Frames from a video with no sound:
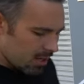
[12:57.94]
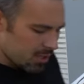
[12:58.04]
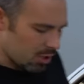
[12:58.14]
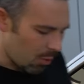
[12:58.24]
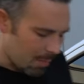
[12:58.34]

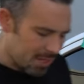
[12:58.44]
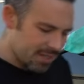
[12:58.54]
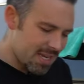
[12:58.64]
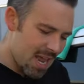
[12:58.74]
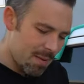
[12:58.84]
So I'm gonna
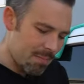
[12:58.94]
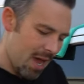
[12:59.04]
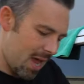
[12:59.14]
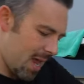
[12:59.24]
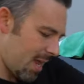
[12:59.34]
take
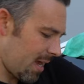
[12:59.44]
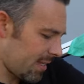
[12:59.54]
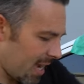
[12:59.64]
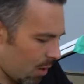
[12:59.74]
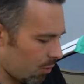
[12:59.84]
my
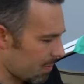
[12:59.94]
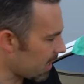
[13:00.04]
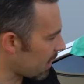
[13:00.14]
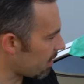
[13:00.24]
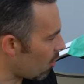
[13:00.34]
towel, I'm
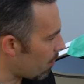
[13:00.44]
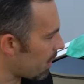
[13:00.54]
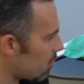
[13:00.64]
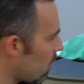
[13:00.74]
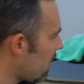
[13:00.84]
gonna open
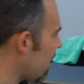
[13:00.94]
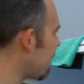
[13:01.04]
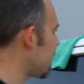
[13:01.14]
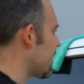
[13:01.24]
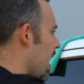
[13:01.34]
it to a
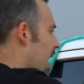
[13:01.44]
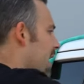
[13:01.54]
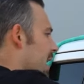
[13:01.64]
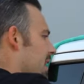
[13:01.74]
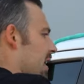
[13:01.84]
clean
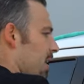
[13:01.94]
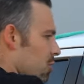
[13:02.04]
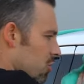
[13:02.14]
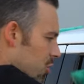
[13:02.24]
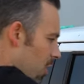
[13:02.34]
side, and then
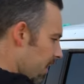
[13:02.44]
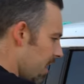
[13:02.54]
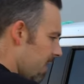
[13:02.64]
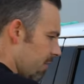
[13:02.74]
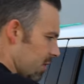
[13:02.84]
let's just start
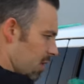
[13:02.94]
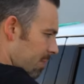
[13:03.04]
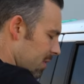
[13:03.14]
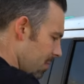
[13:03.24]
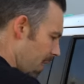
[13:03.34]
cleaning from the top
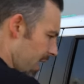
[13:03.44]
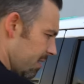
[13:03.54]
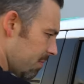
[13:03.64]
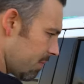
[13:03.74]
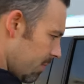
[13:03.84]
to the
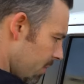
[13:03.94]
bottom.